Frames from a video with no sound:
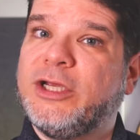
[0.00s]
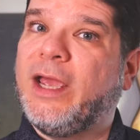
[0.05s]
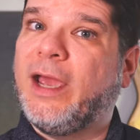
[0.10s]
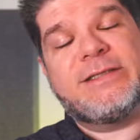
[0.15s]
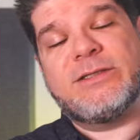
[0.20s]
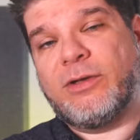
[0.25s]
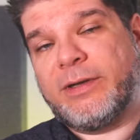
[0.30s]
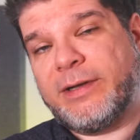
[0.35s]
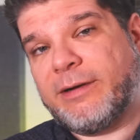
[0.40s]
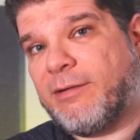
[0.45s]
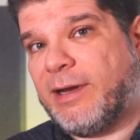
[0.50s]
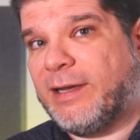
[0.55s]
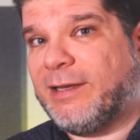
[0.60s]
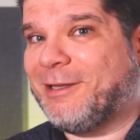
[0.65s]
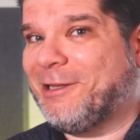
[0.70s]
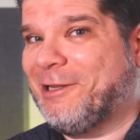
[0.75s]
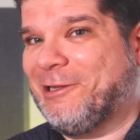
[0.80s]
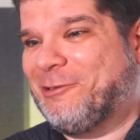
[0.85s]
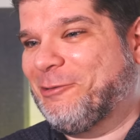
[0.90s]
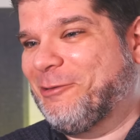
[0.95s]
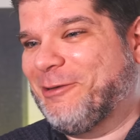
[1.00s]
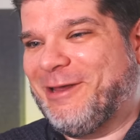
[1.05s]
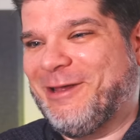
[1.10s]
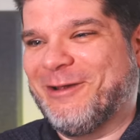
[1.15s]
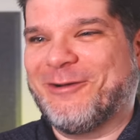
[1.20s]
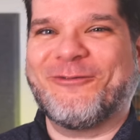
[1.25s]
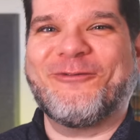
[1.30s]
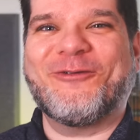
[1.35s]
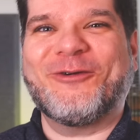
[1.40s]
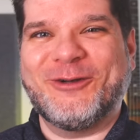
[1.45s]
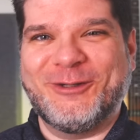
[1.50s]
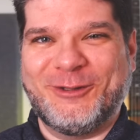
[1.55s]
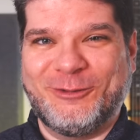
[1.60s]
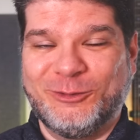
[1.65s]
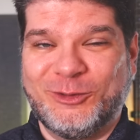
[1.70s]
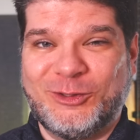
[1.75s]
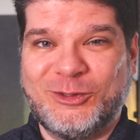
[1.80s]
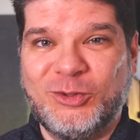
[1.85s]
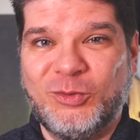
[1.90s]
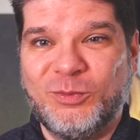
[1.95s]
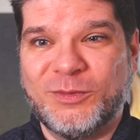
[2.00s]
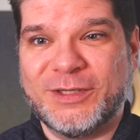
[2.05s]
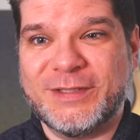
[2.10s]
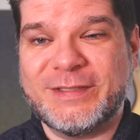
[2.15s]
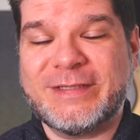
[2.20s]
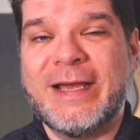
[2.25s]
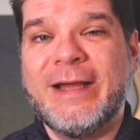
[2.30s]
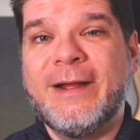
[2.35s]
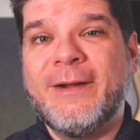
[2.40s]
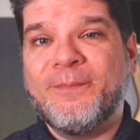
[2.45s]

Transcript: It's not a great thing to hear for the consumers,